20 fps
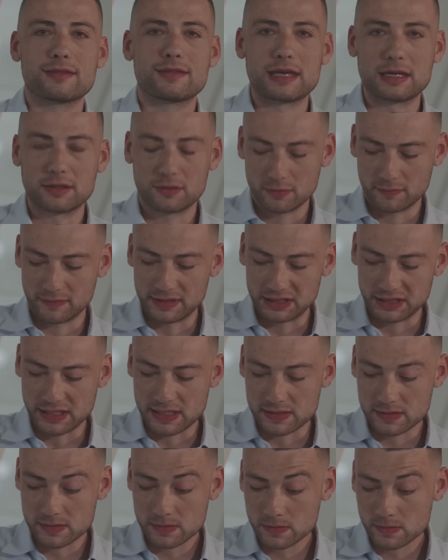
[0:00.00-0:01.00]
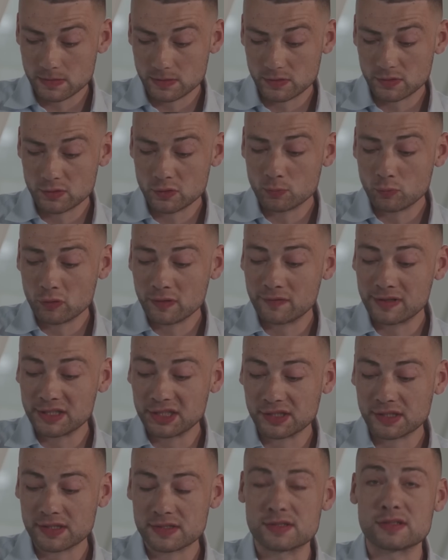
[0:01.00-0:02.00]
Thank you, Vincenzo. Could you briefly
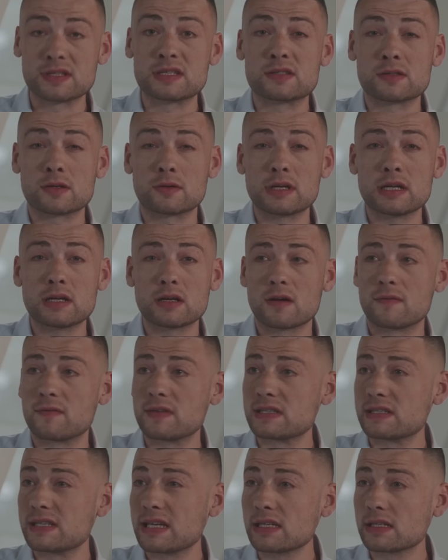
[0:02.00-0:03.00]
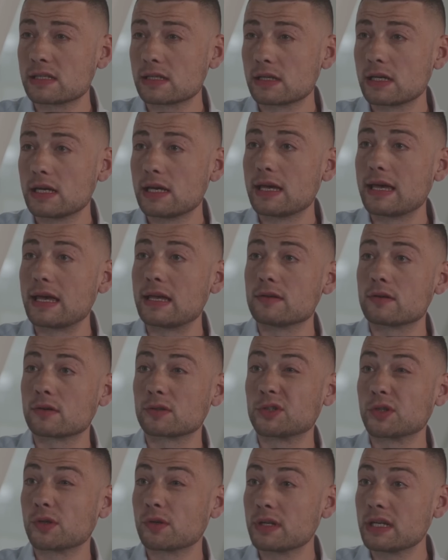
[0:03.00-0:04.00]
share the history of ESSEC and
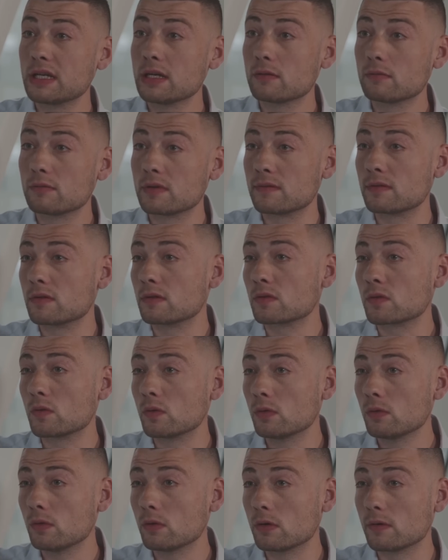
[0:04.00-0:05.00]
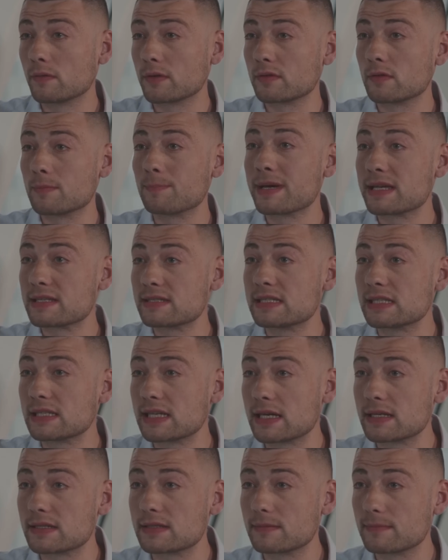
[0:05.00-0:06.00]
your journey with the school over the past
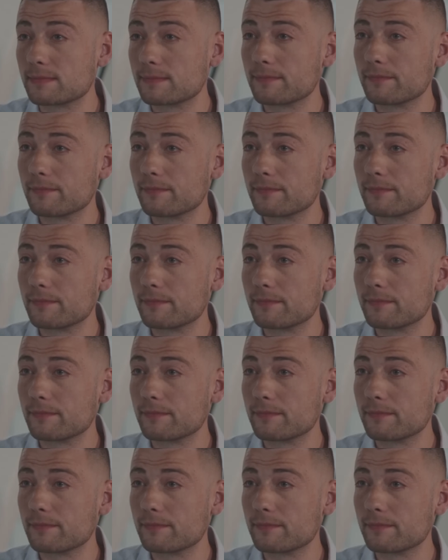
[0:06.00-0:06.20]
decade?